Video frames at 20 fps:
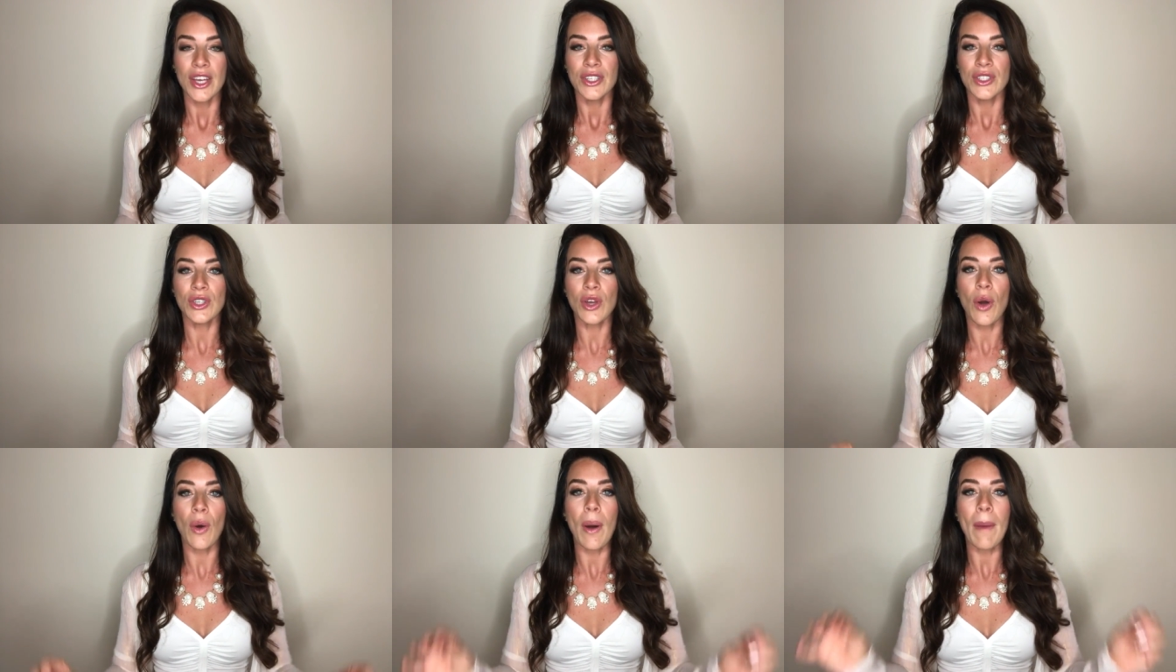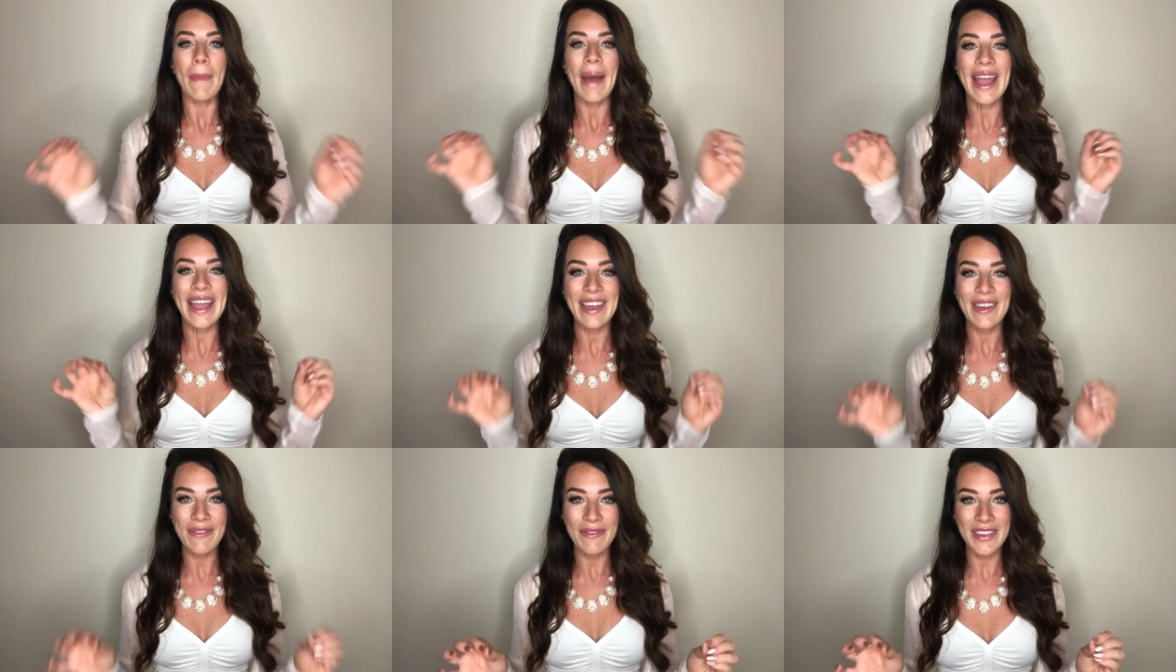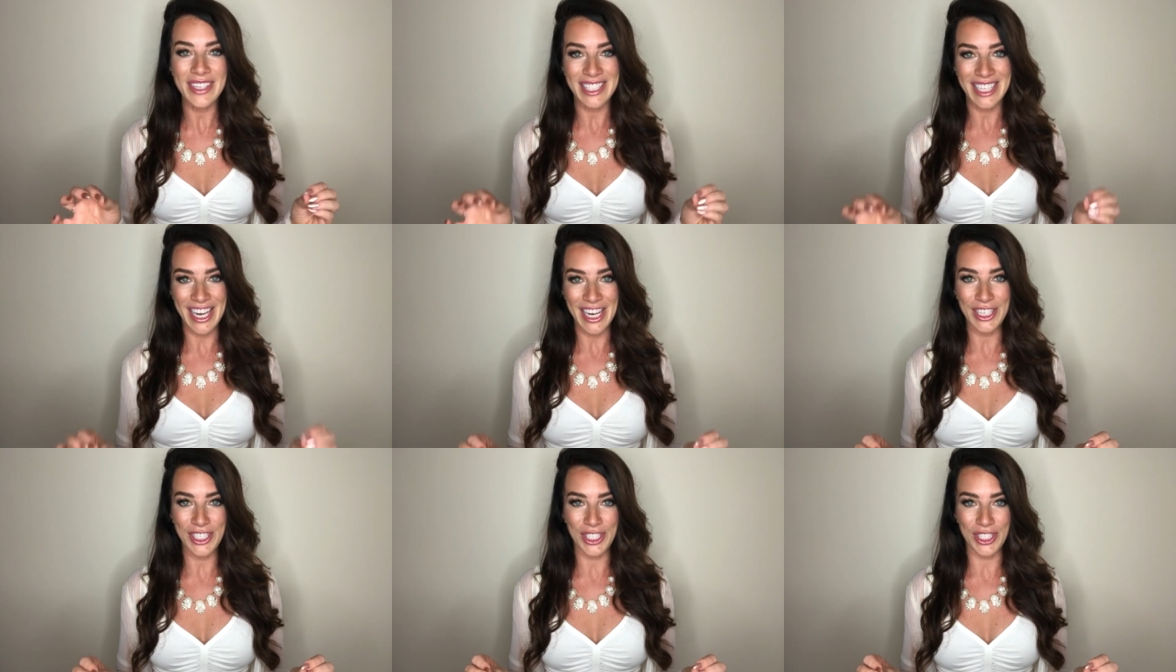So my
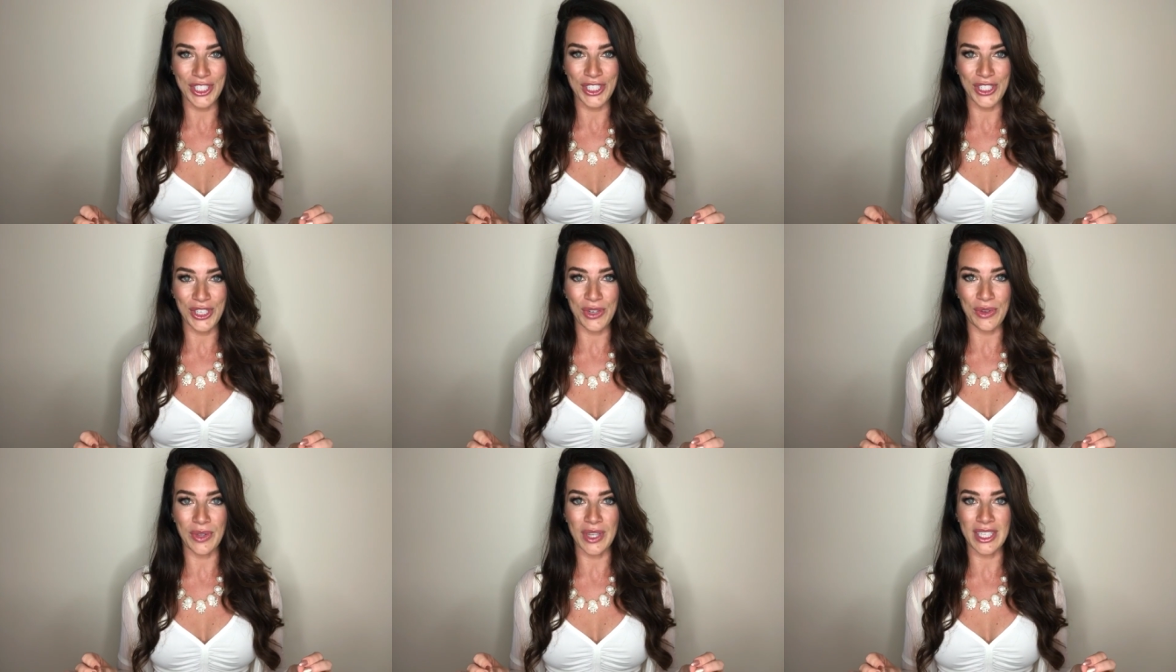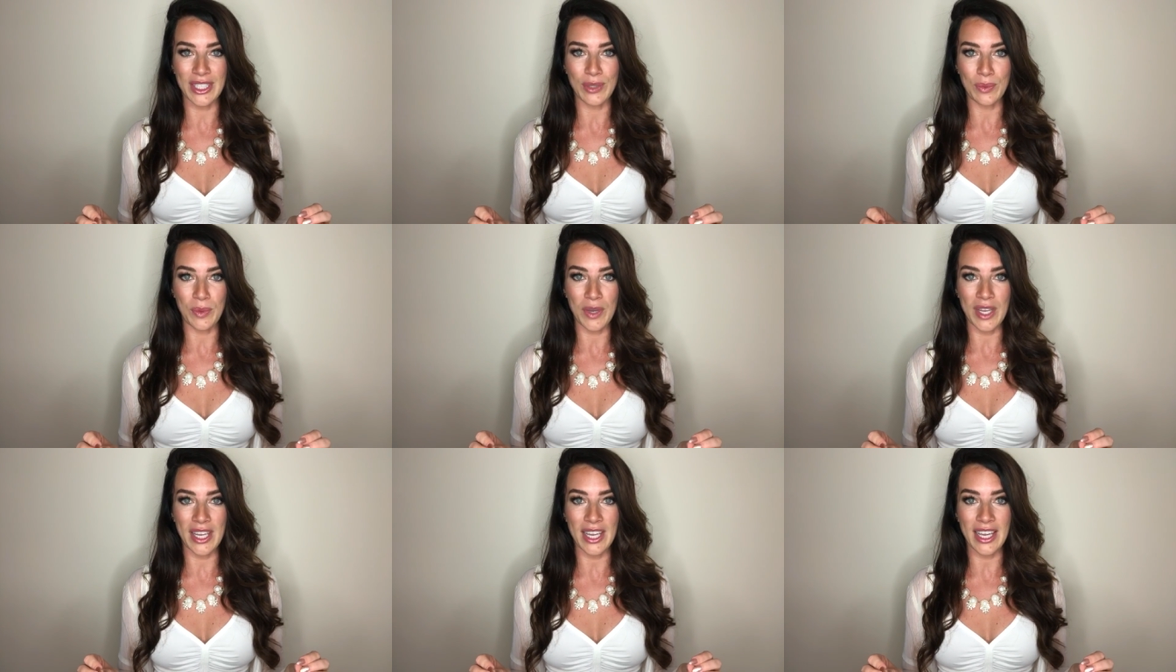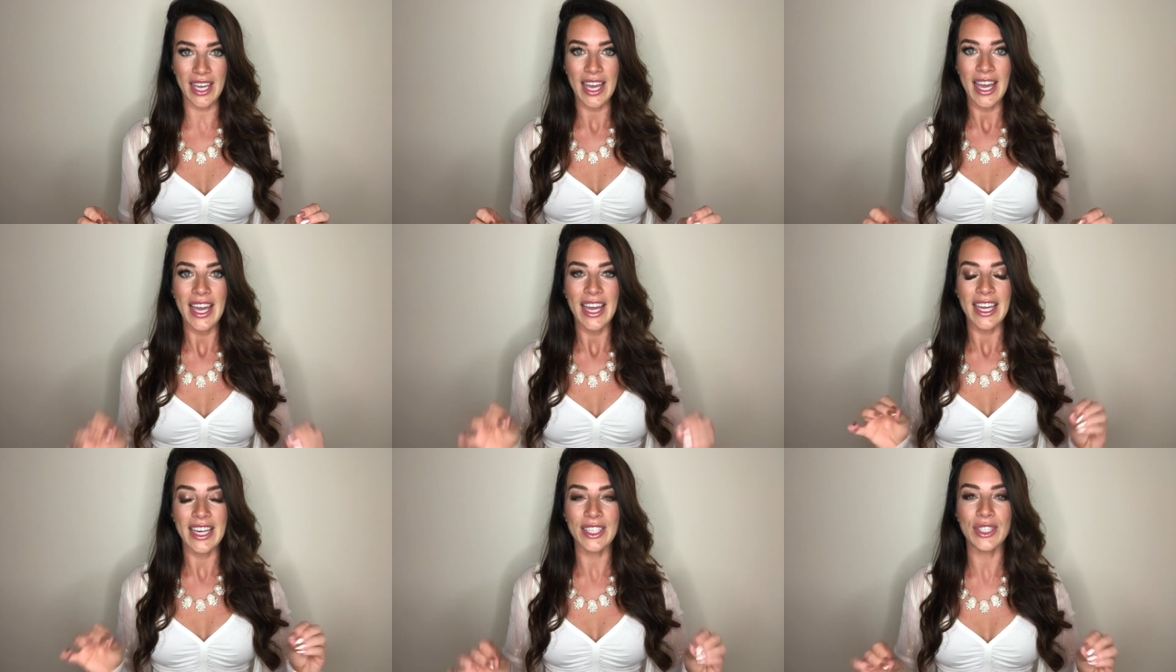invitation to you this week
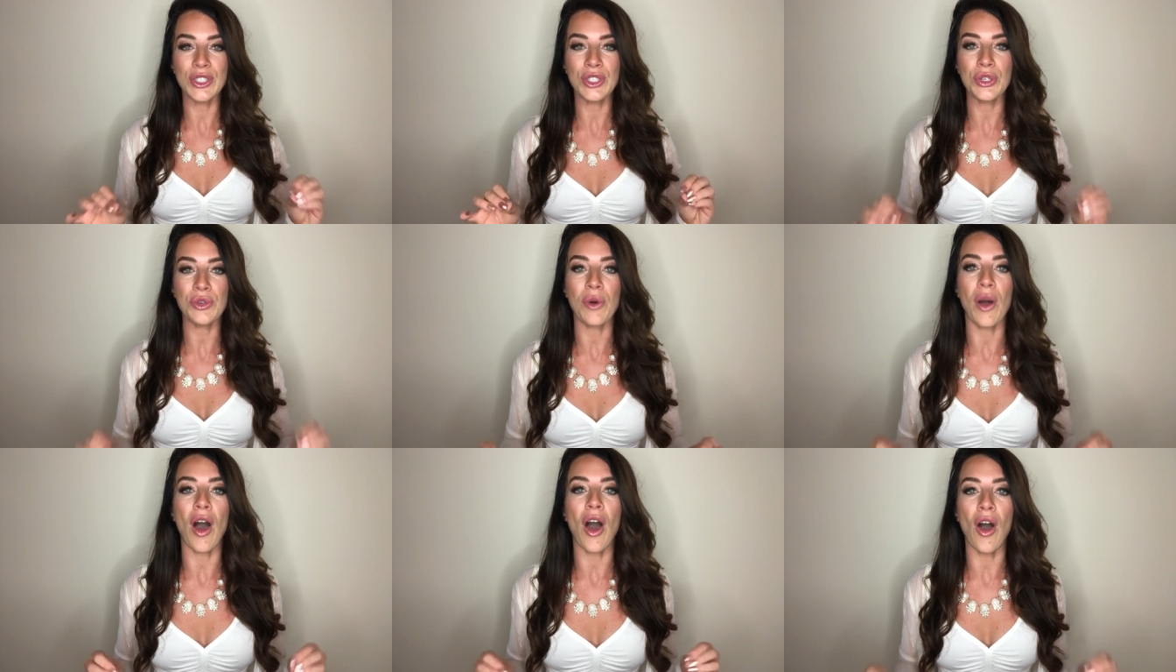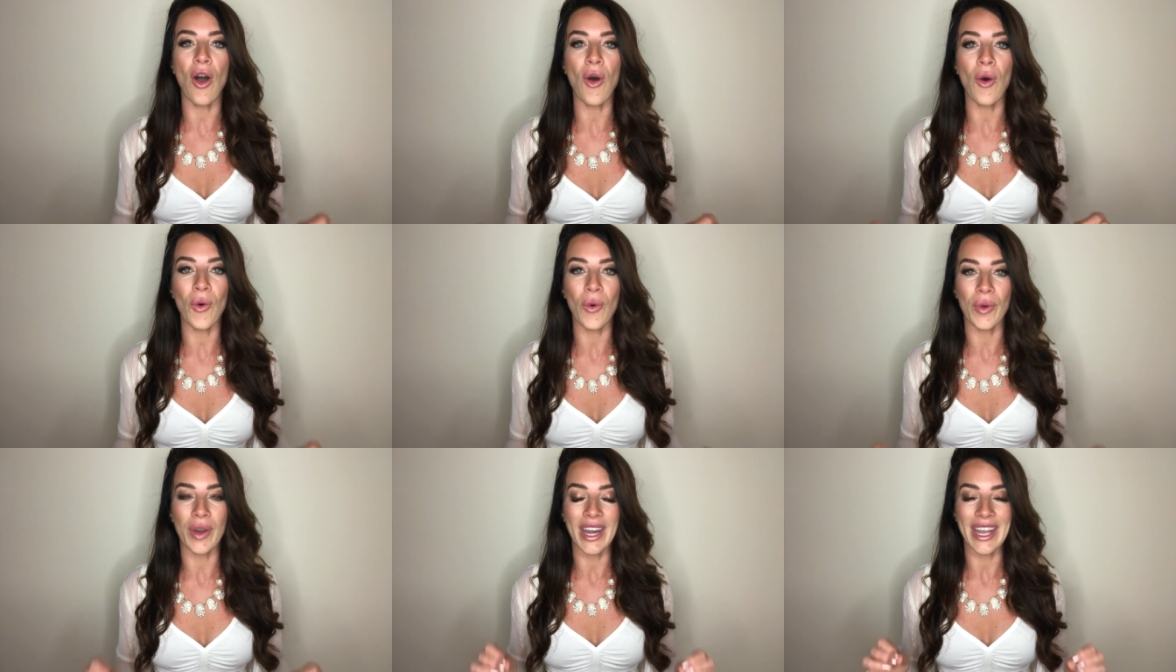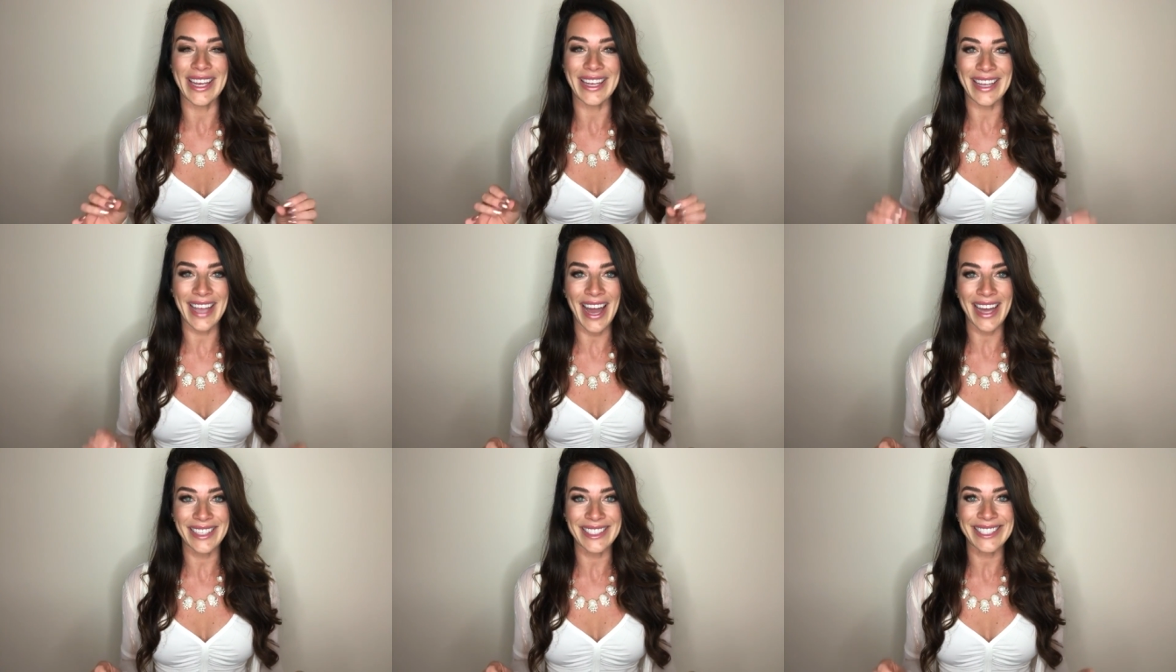is to own,
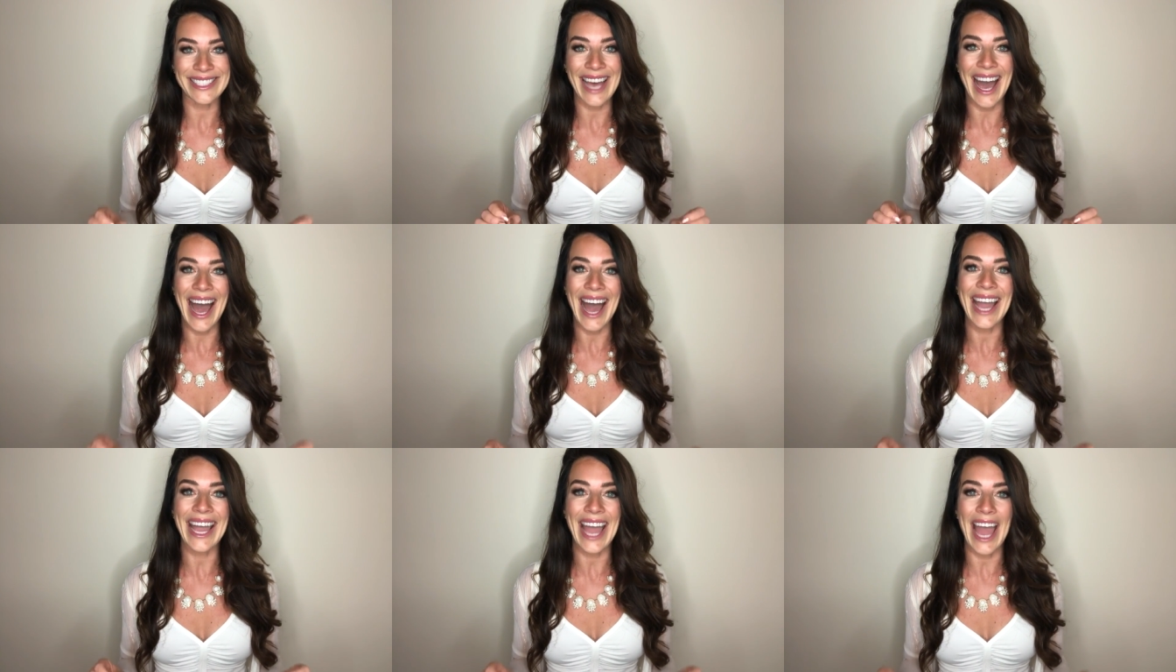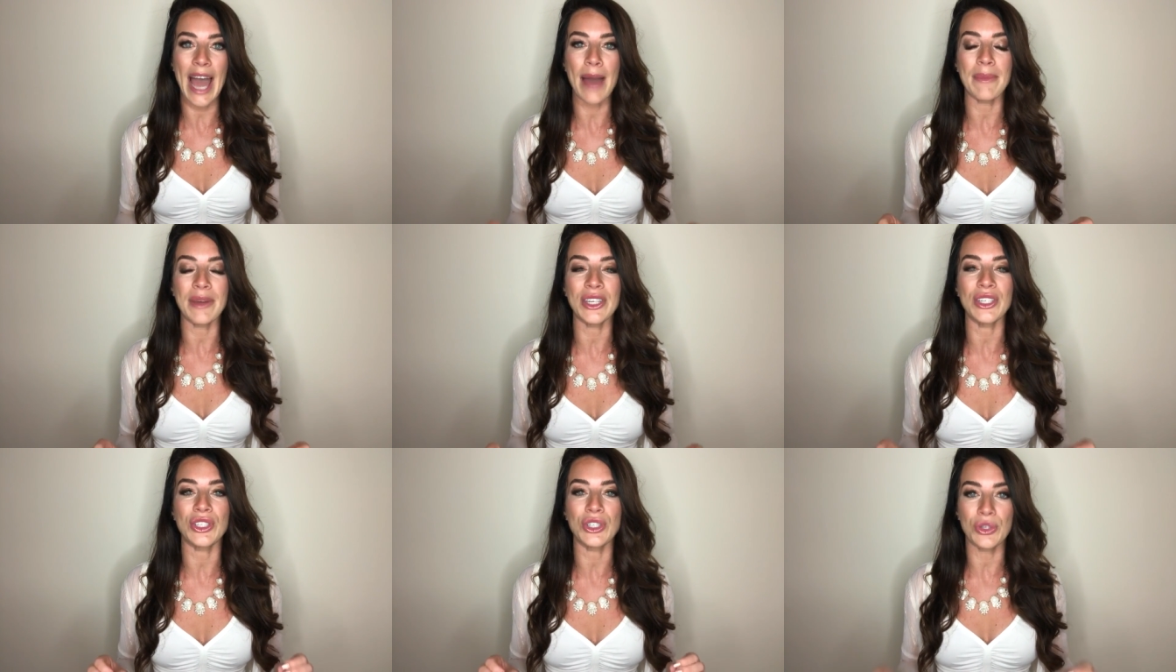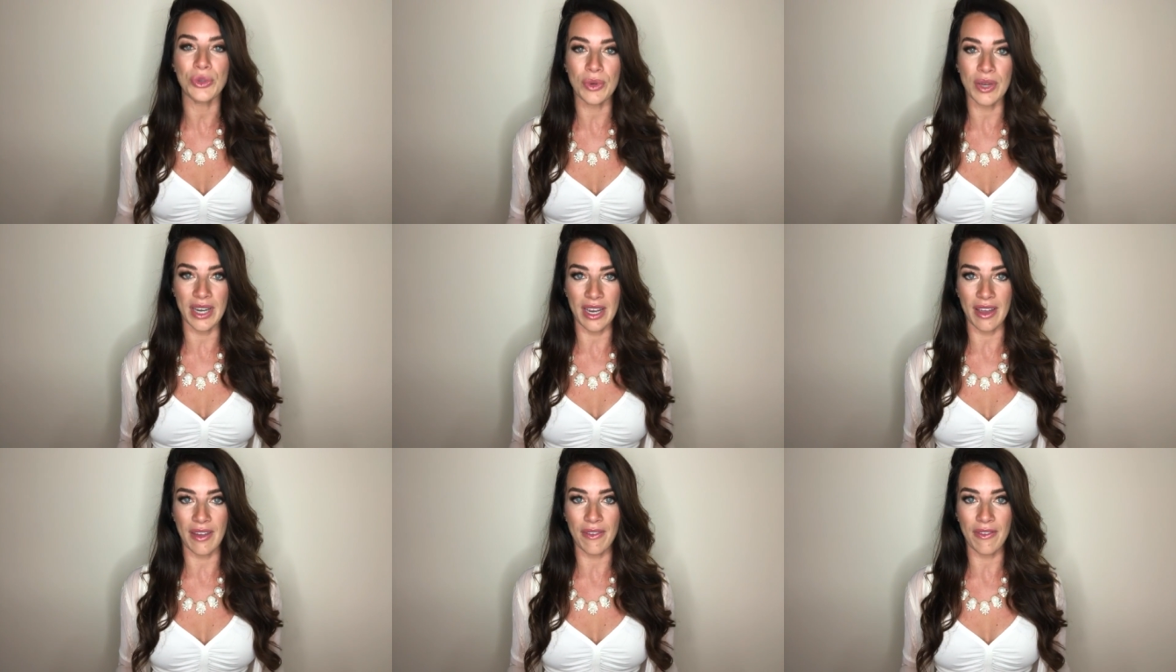yes, I am
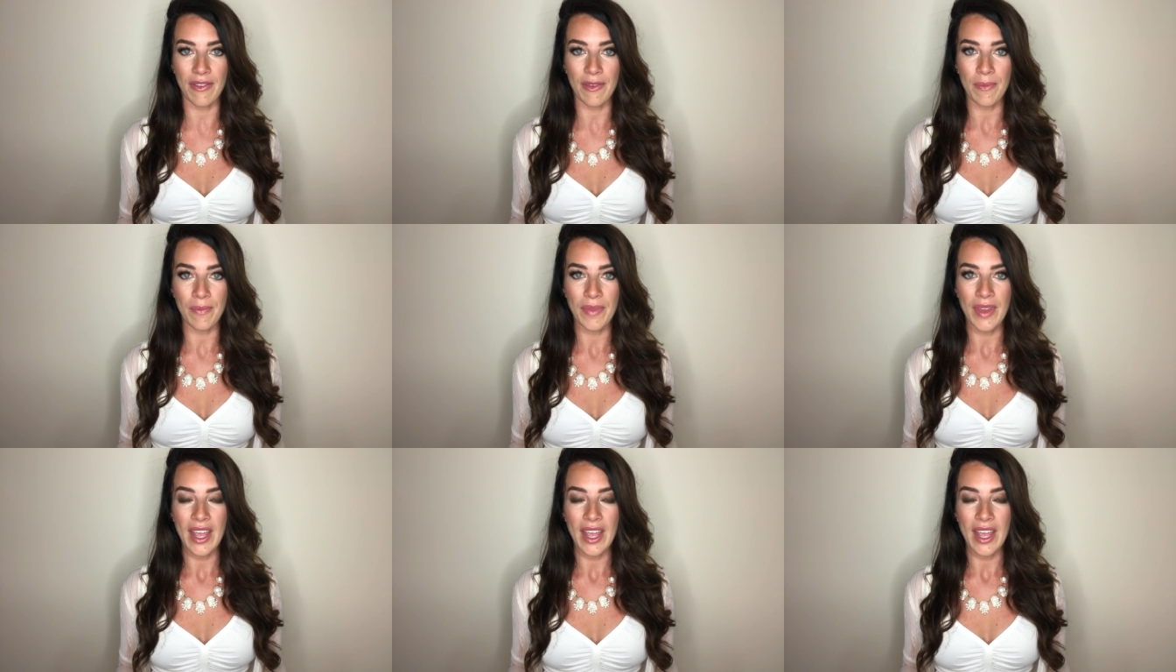intuitive,